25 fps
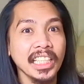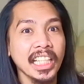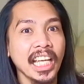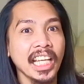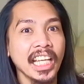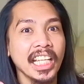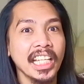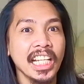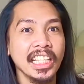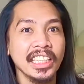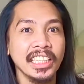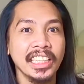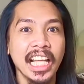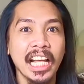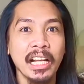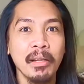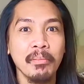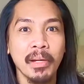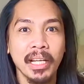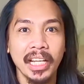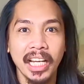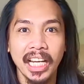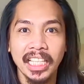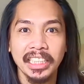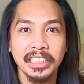I cannot tell
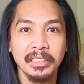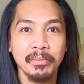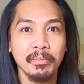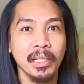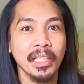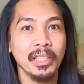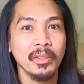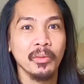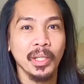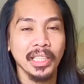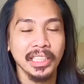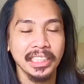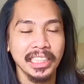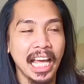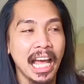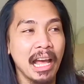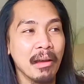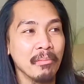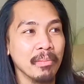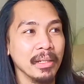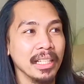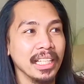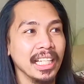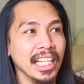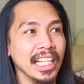my husband what's
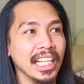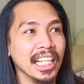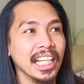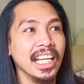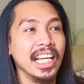happening.